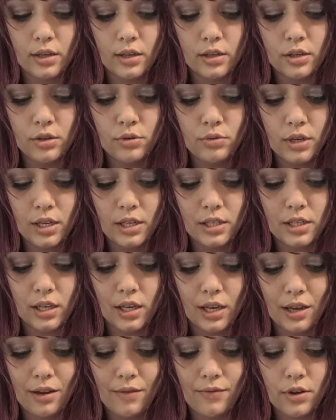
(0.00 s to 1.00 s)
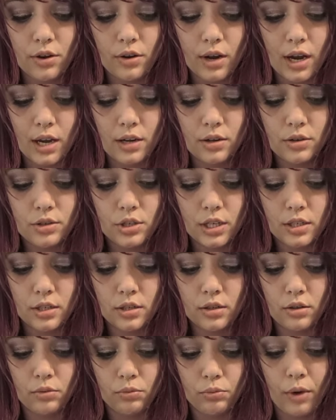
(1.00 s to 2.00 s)
you need to give your energy
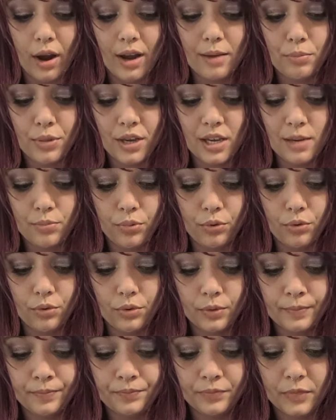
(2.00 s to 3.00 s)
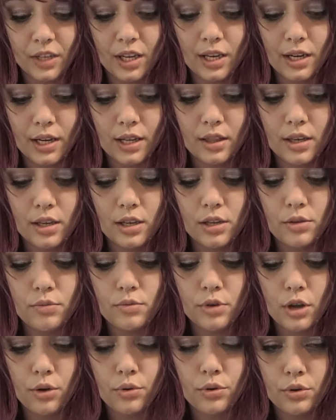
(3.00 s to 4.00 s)
to the right people. And I think you
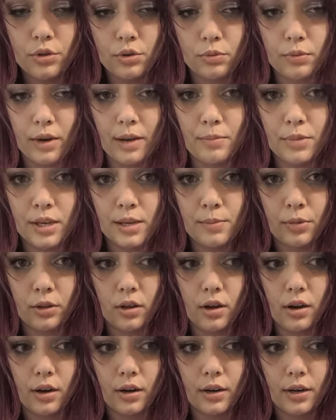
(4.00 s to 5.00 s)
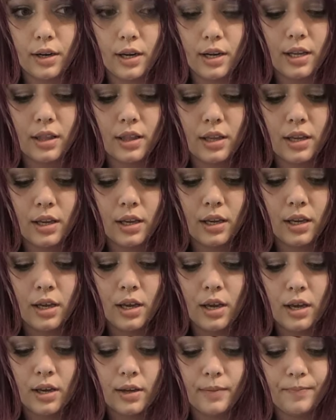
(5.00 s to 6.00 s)
know who the right people are. And I think,
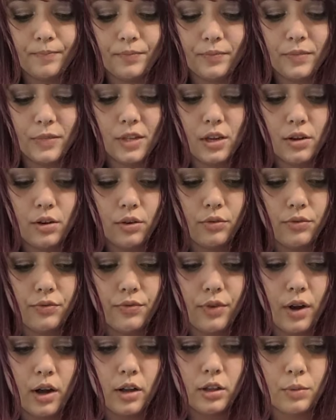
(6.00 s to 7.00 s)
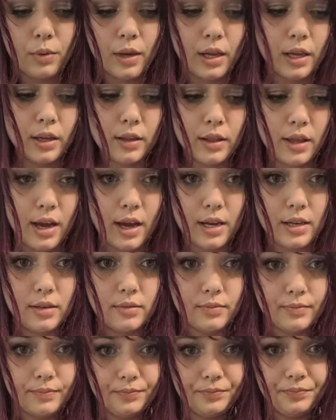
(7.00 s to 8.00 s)
you know, following that
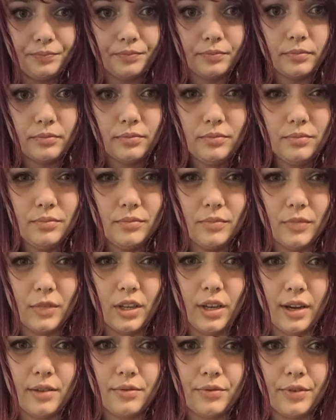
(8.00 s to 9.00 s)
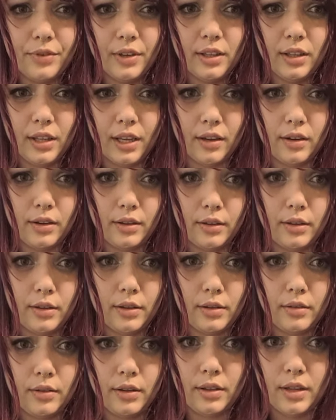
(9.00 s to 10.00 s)
gut feeling
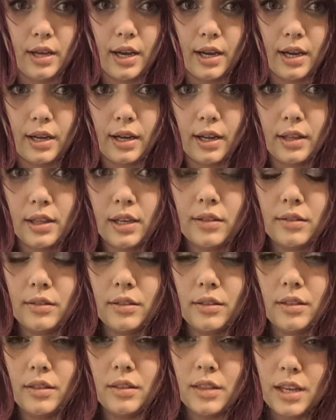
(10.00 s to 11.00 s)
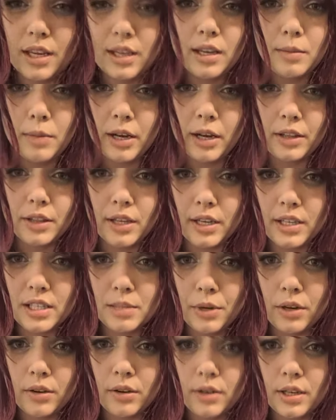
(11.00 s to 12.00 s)
on on that. I think thinking about the
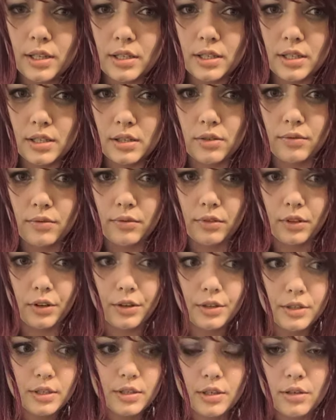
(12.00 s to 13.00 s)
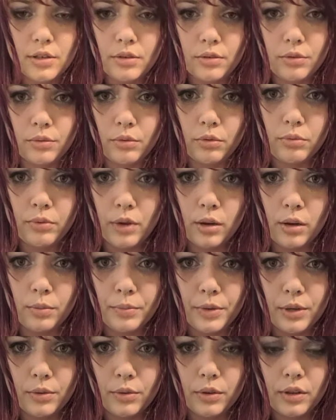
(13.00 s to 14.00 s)
experiences you've learned too will
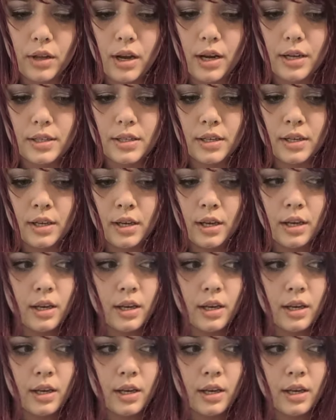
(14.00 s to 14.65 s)
help you a lot,